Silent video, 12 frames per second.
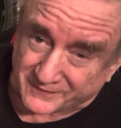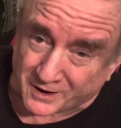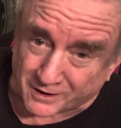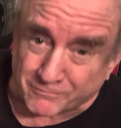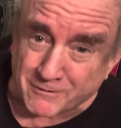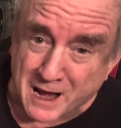
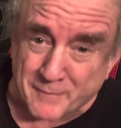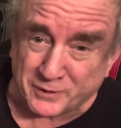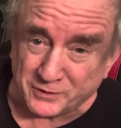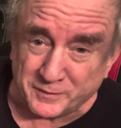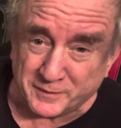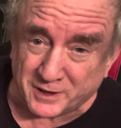are
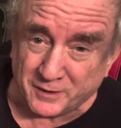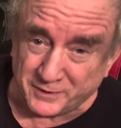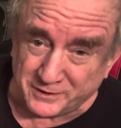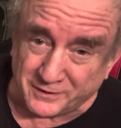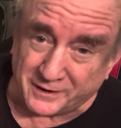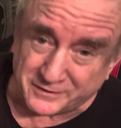rapidly
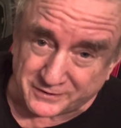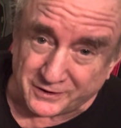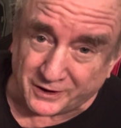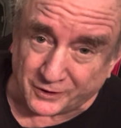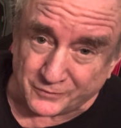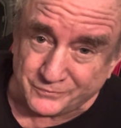becoming like,
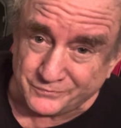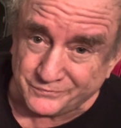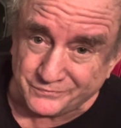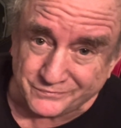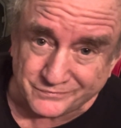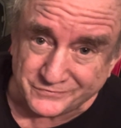
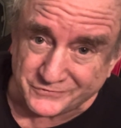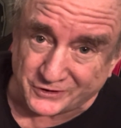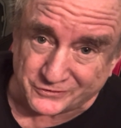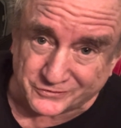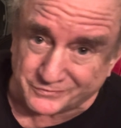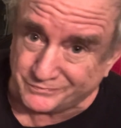just